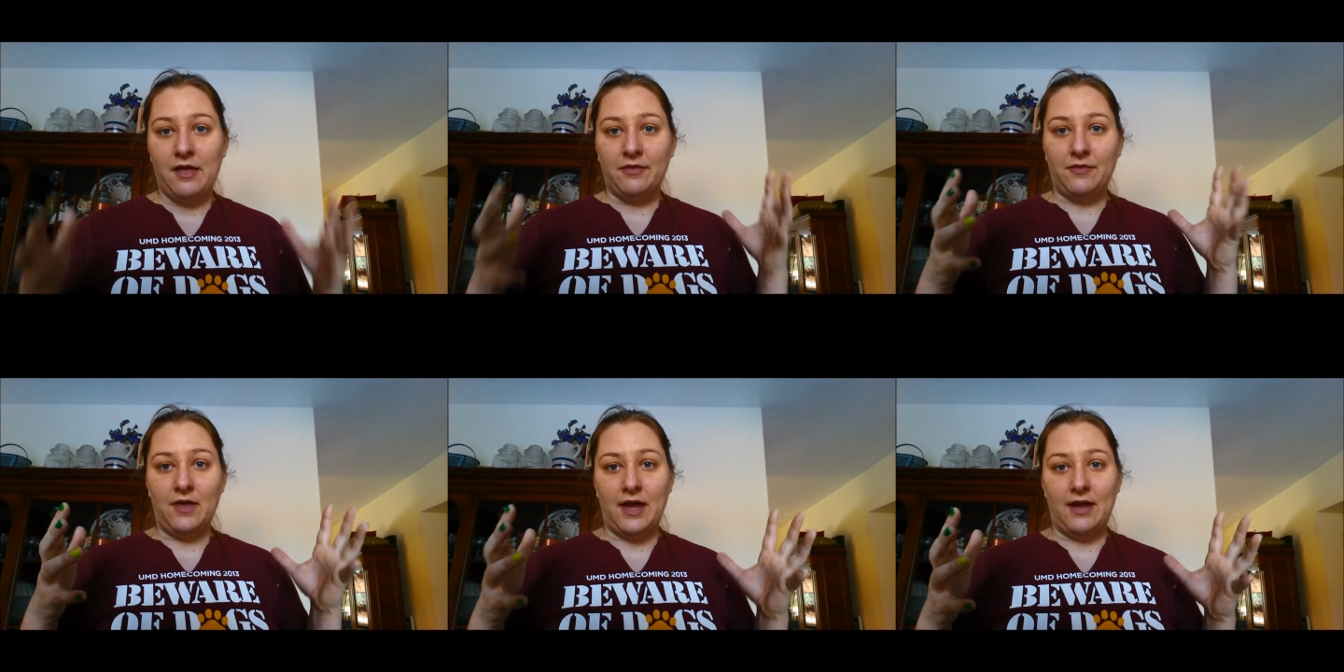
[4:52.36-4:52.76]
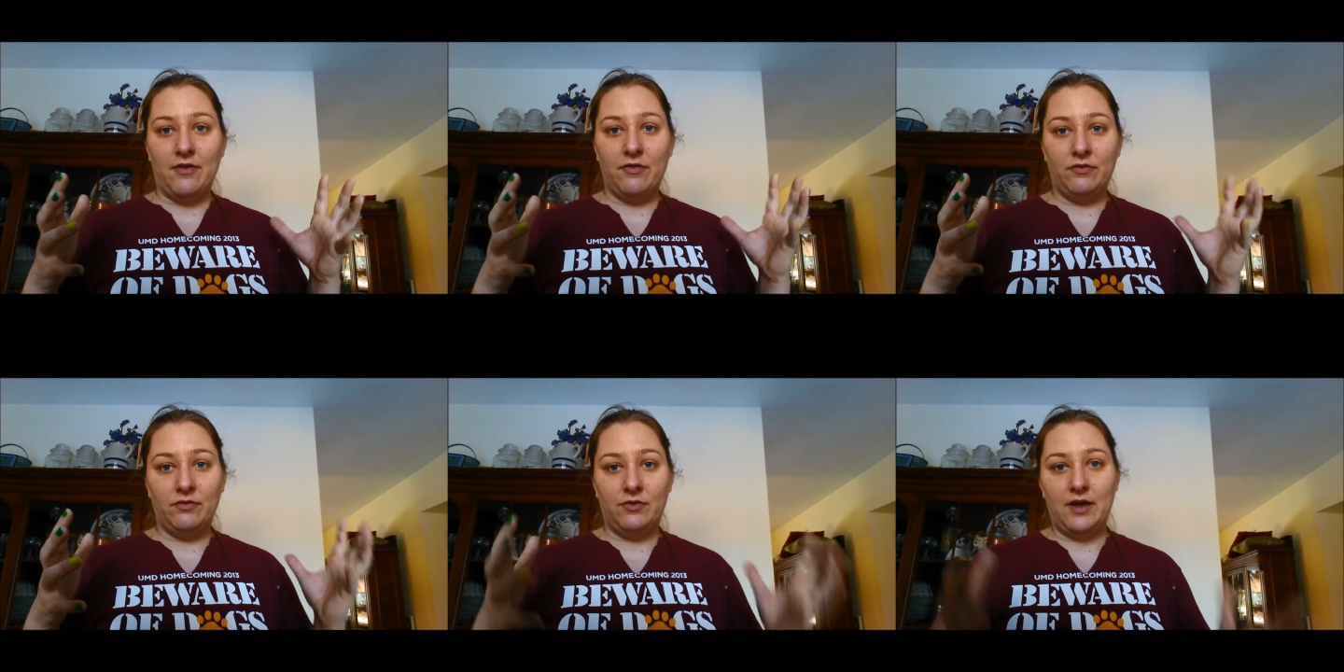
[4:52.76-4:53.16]

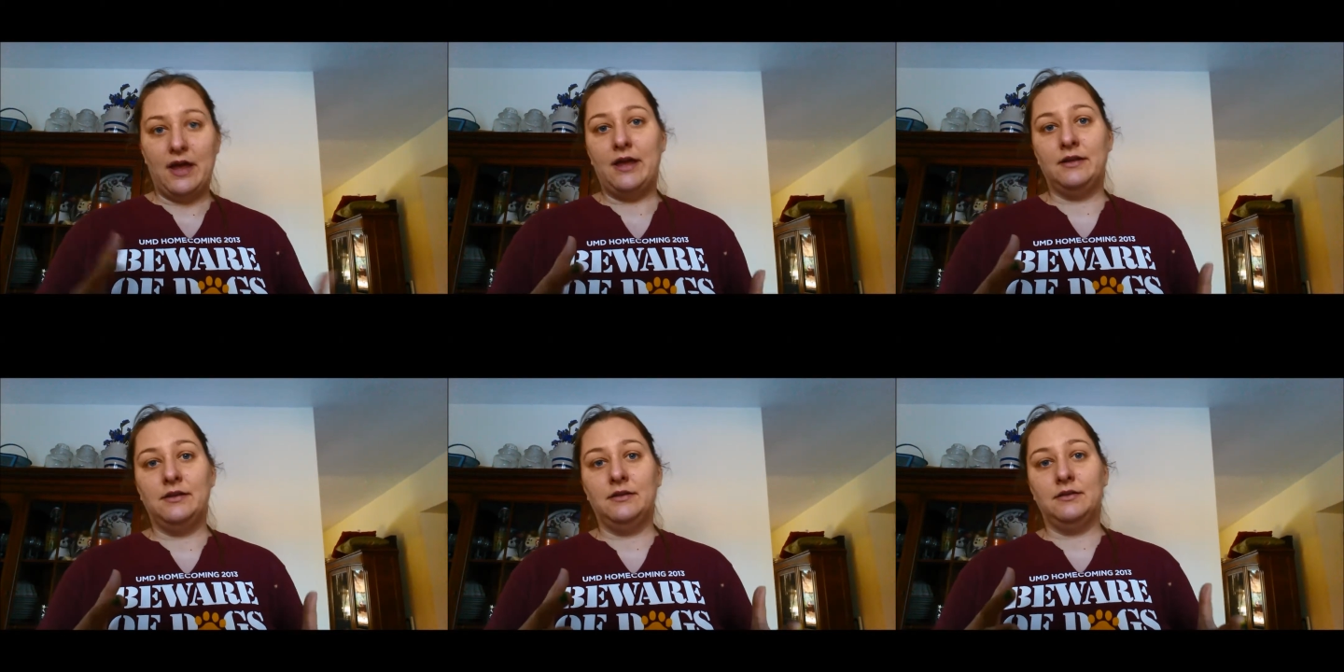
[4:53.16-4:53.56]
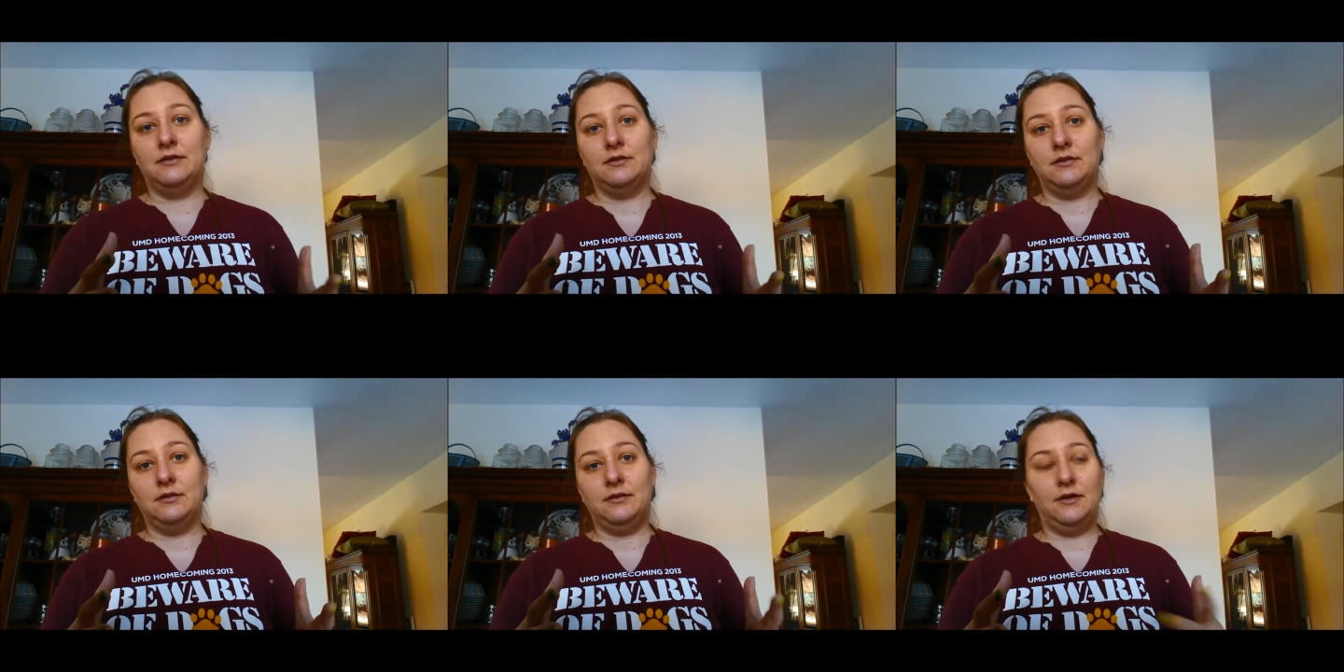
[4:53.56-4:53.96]
that then,
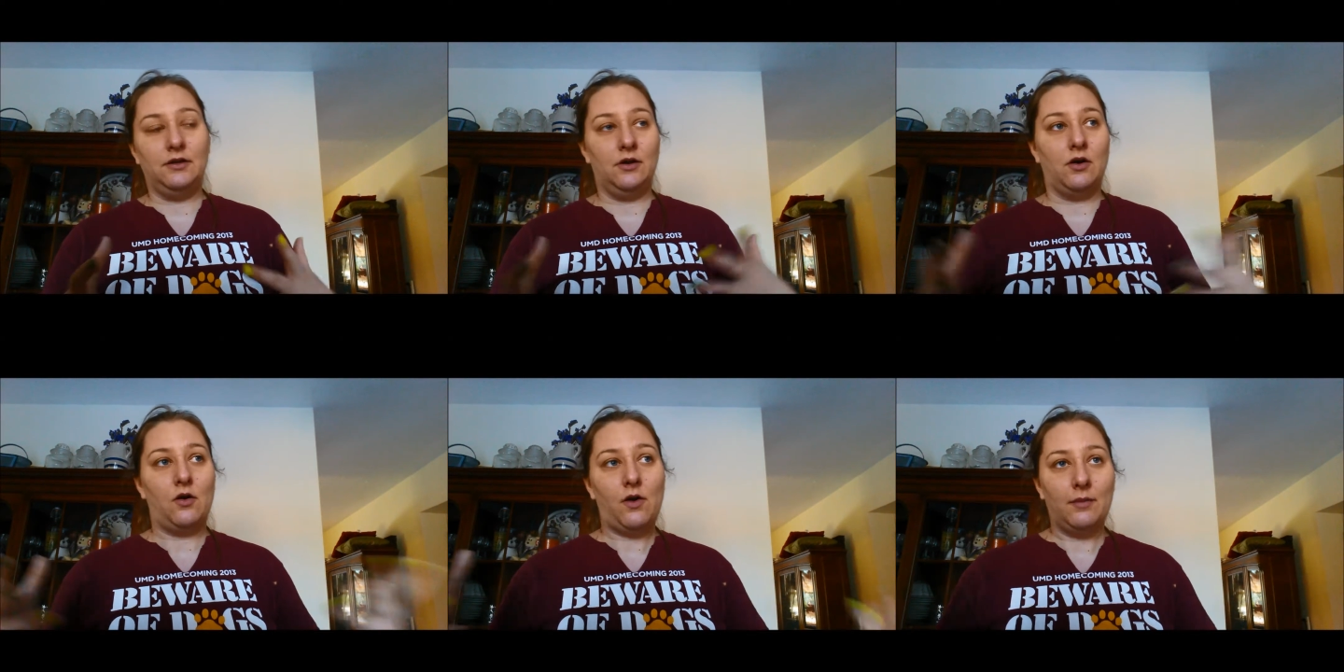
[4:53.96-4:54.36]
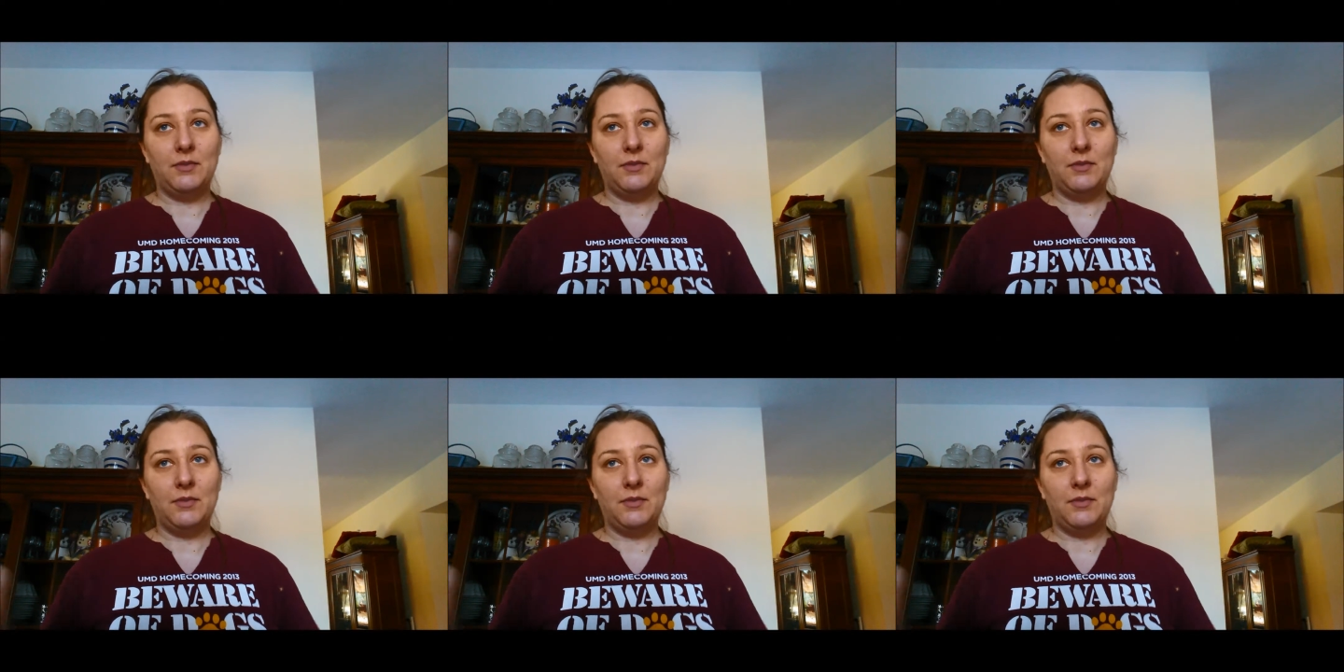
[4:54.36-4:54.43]
you know,